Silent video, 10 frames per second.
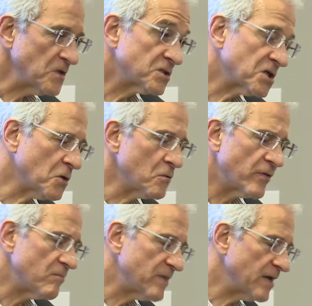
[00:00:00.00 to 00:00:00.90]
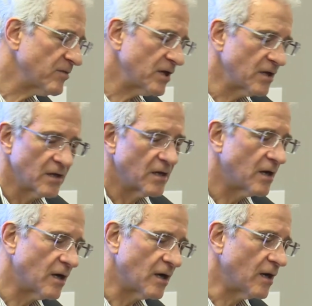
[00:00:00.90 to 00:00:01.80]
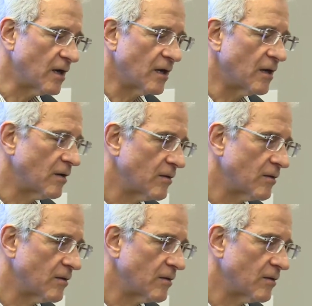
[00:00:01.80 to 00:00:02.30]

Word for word: so there may be uh,